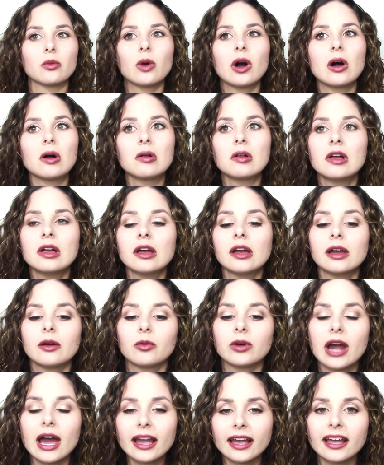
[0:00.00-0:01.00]
Well,
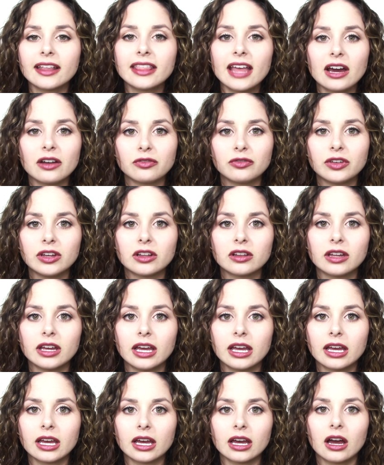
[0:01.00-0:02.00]
when I get that
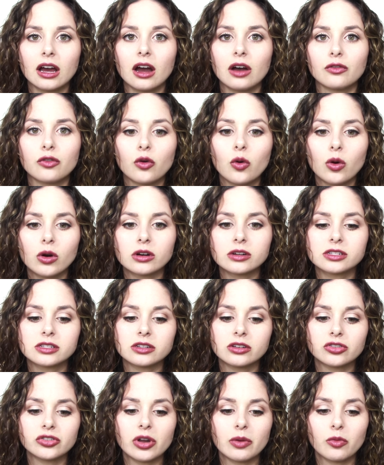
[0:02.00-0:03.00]
feeling, of course,
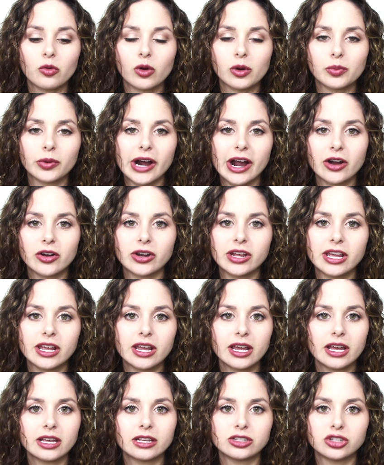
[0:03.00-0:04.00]
your number one
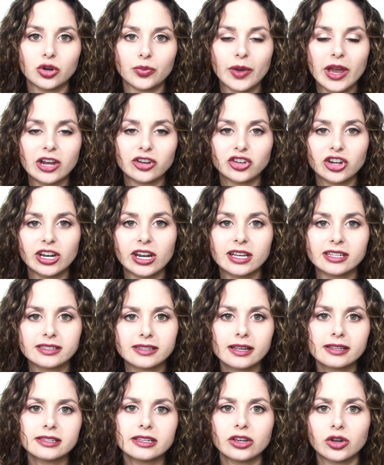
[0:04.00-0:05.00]
priority is your patient,
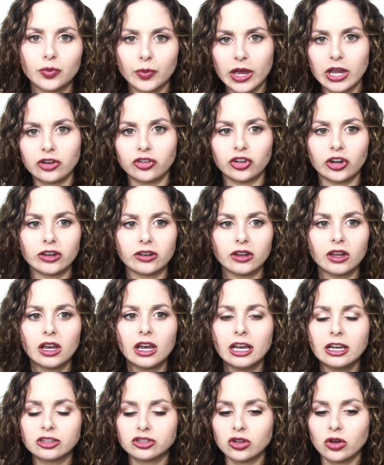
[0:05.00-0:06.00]
assessing your patient.
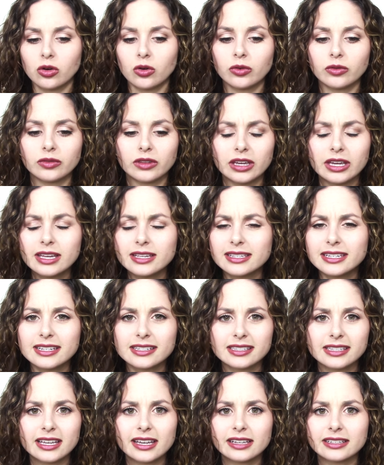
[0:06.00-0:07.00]
So the
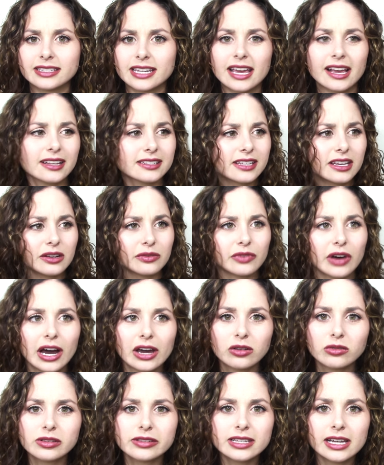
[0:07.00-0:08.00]
easiest thing is take a set of
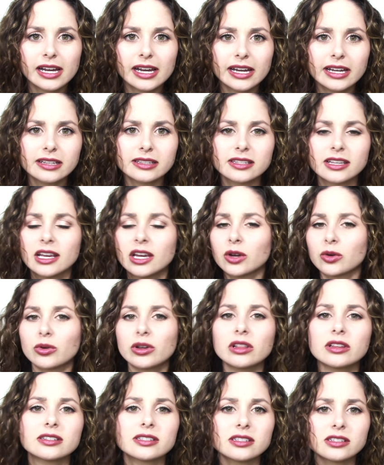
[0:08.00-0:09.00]
vital signs,
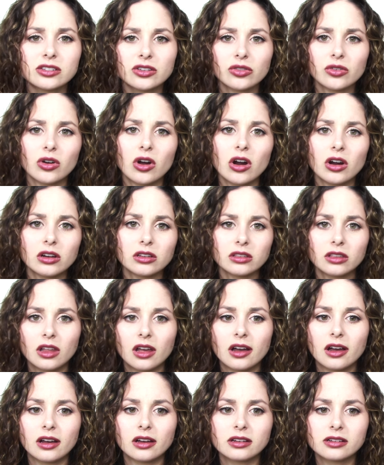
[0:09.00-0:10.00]
re-listen to their heart and
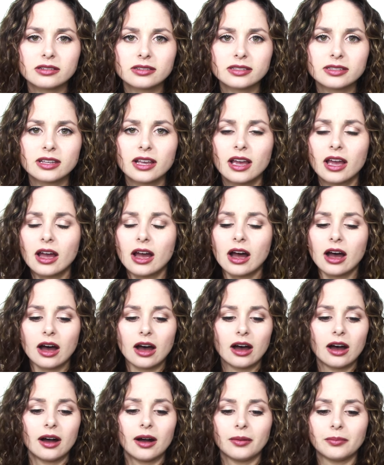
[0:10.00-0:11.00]
lungs,
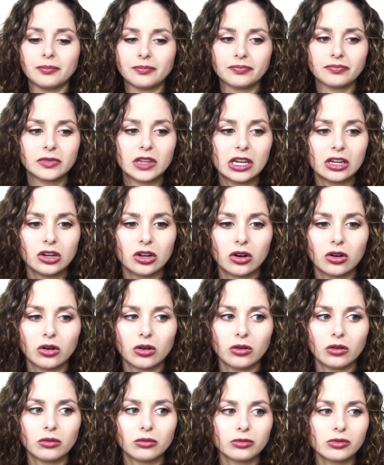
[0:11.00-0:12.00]
you
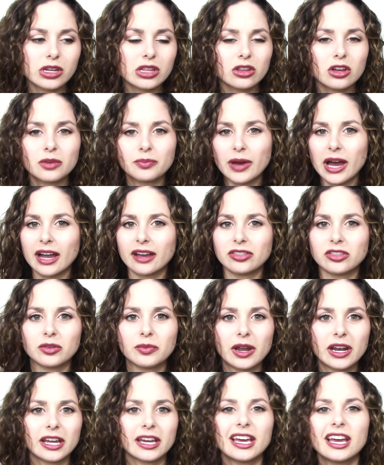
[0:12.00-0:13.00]
know, re-look back at their
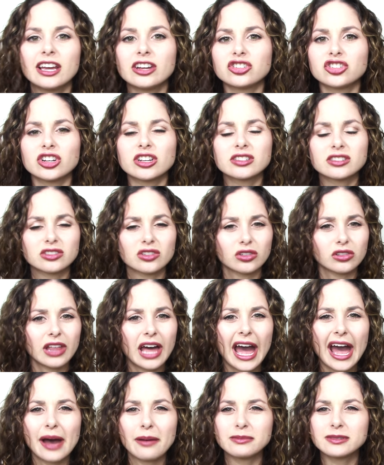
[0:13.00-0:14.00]
medications, their
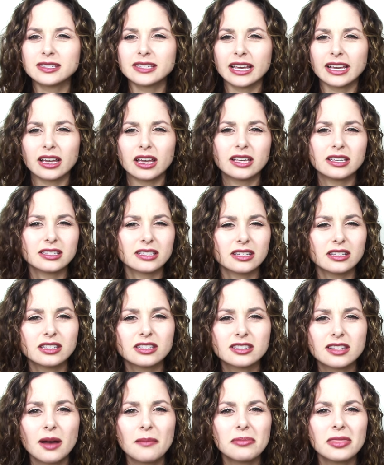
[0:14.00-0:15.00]
labs, like, could
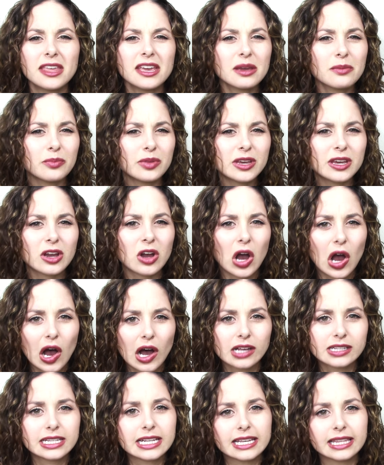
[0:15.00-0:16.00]
something be
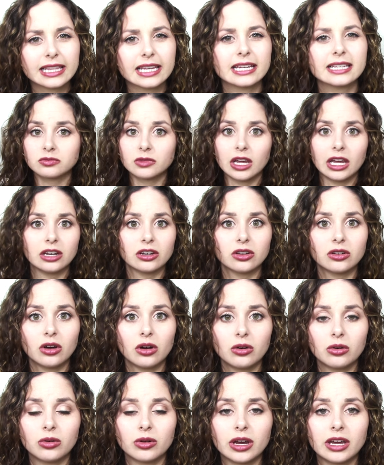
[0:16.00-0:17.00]
causing this? And
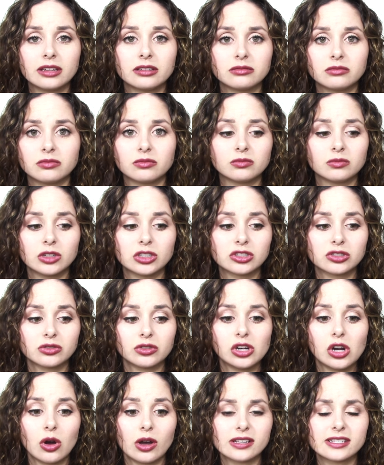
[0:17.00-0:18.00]
go and just,
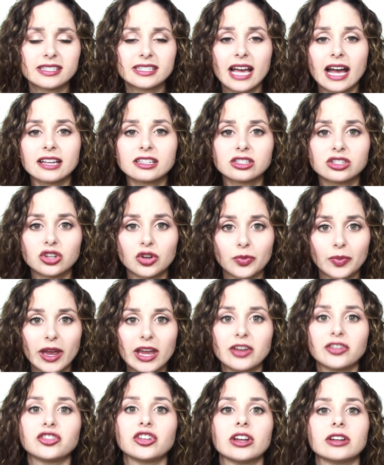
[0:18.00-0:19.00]
you know, assess your
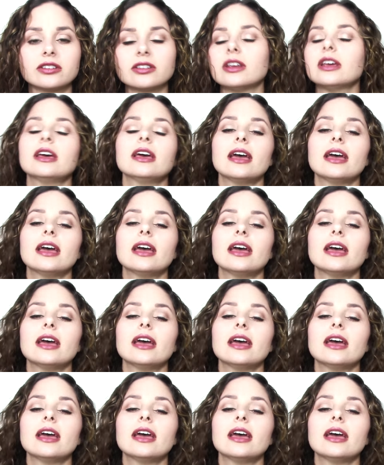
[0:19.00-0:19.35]
patient.